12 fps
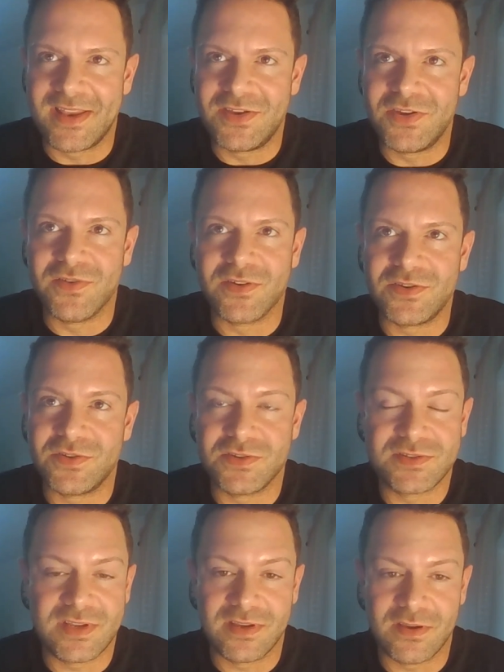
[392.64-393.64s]
you're
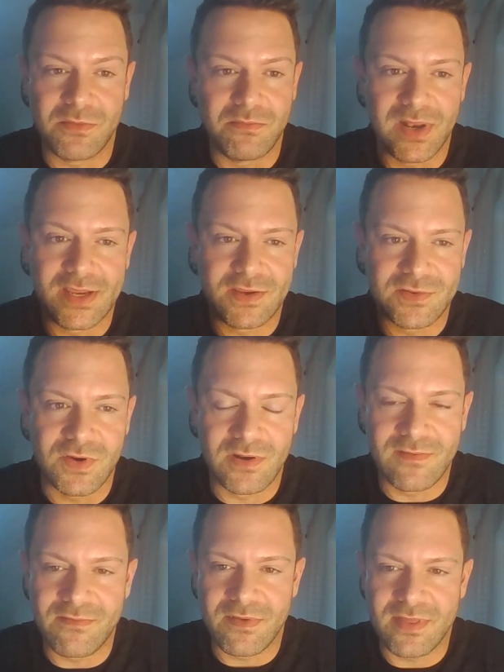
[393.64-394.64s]
just in complete control
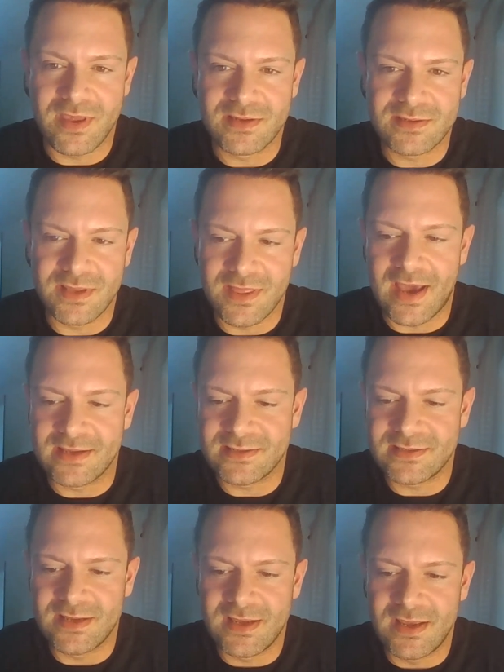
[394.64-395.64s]
of everything. So
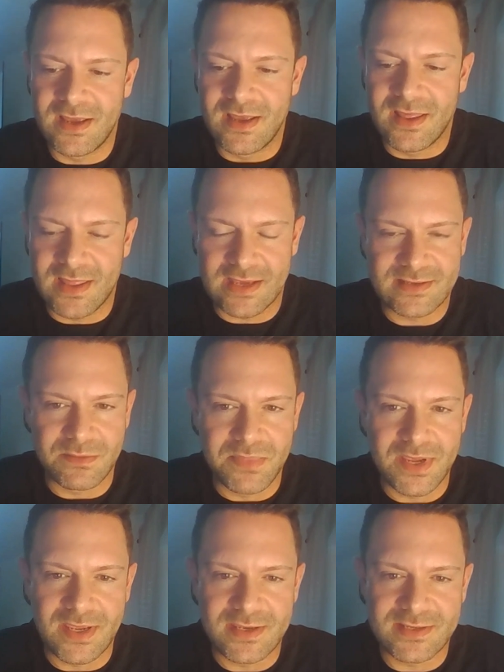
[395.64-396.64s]
that's the
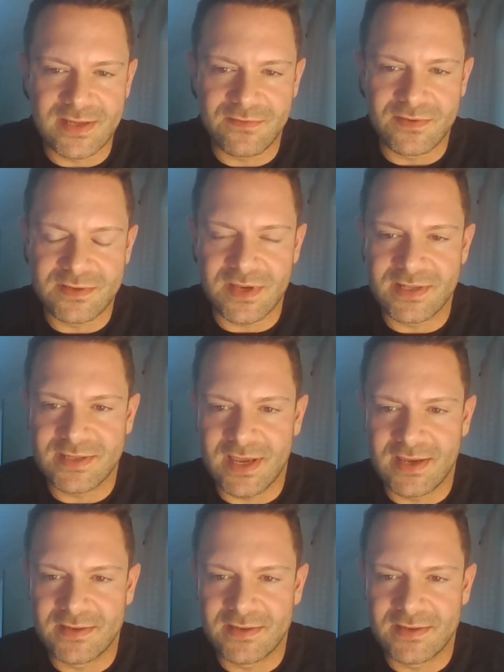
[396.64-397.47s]
biggest difference, I'd say.